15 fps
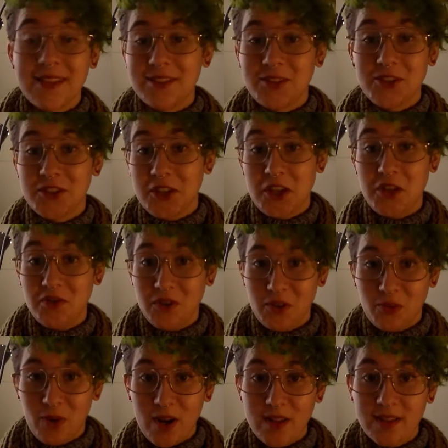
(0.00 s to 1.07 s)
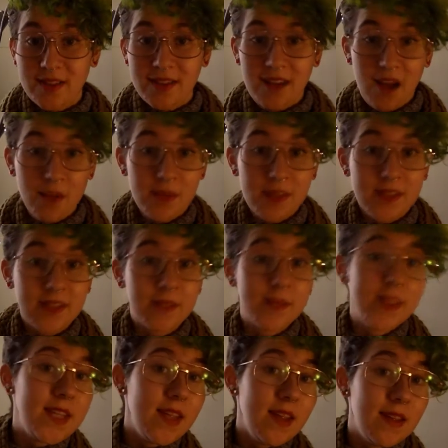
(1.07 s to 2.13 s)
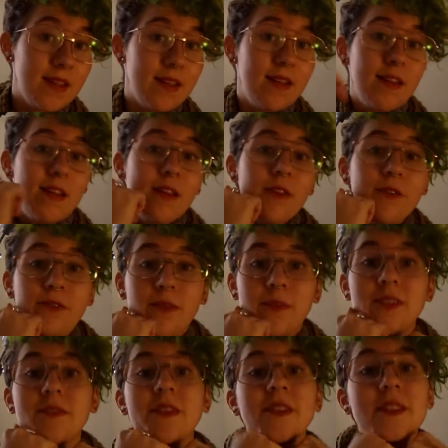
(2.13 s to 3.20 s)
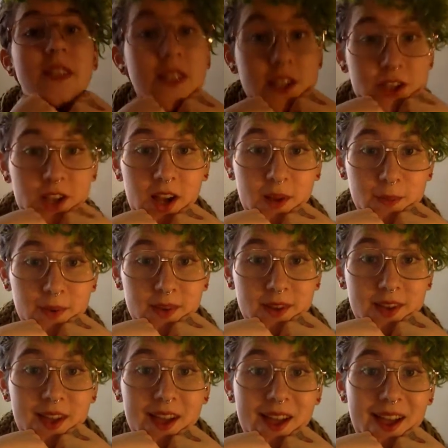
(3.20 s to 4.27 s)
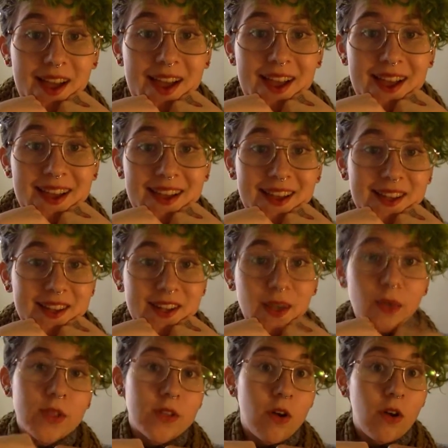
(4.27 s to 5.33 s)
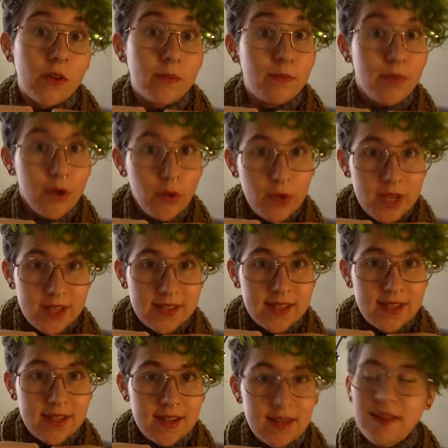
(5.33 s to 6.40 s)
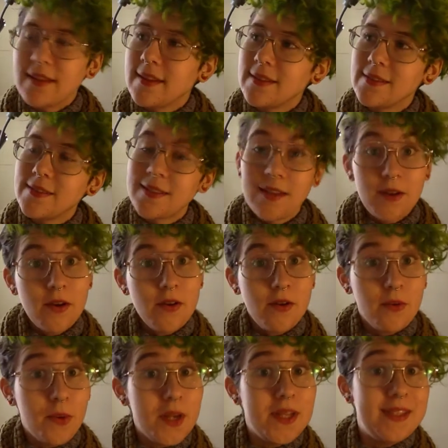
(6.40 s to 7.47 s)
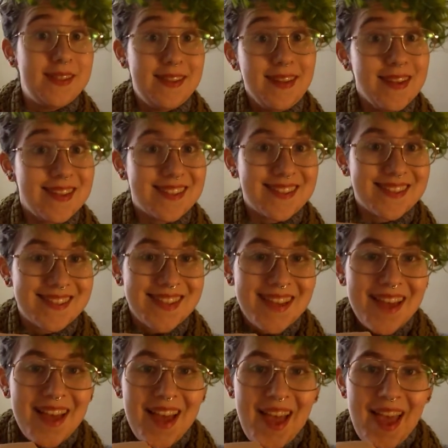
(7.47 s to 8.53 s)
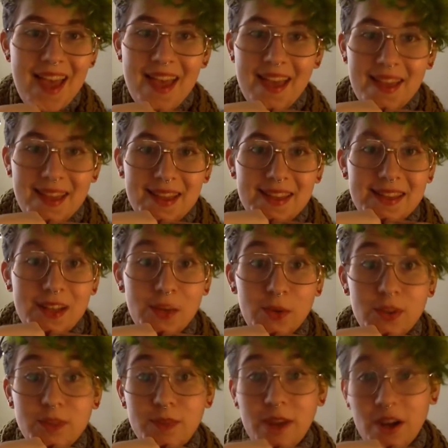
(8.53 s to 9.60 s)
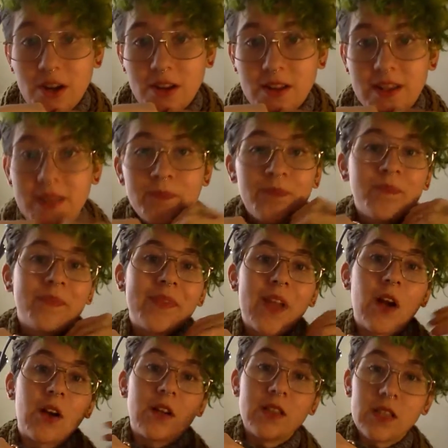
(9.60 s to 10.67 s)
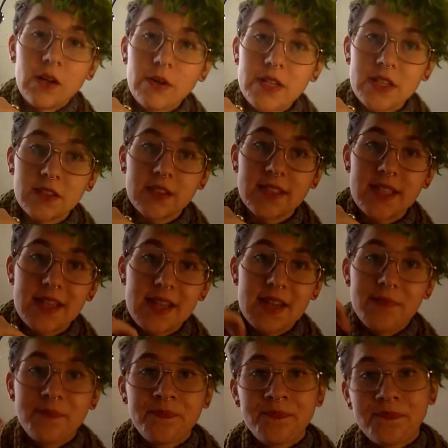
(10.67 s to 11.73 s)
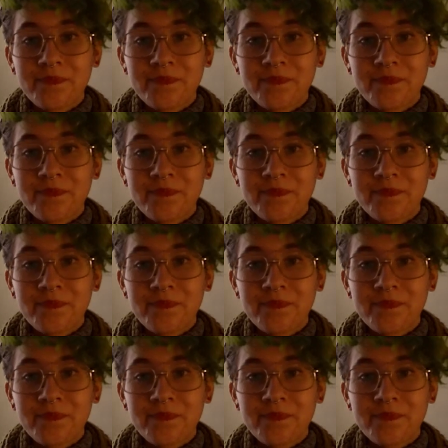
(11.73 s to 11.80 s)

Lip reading: just a cute little present, got me some tea from this little tea shop, and it was called Buoy tea. And I was like, oh, what is this? And it was apparently a colonial tea